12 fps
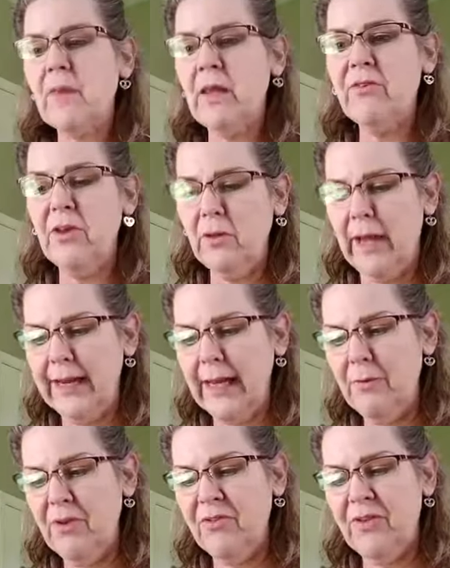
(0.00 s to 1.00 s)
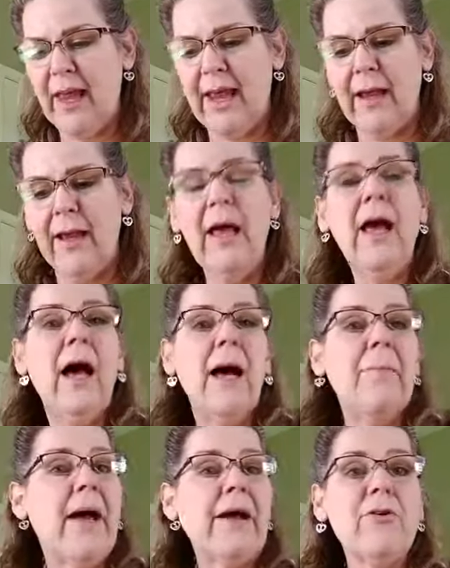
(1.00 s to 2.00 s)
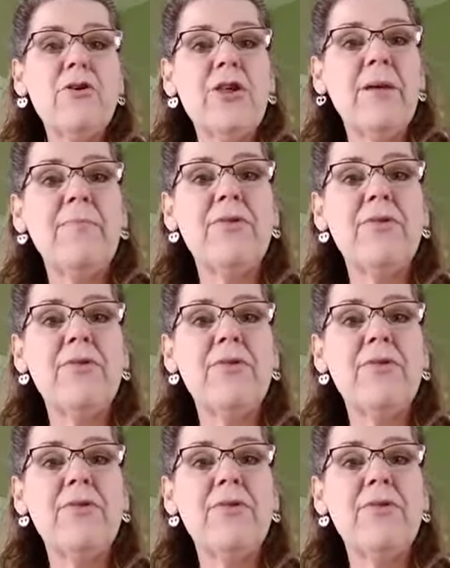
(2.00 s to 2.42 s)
So like I was saying, a microchip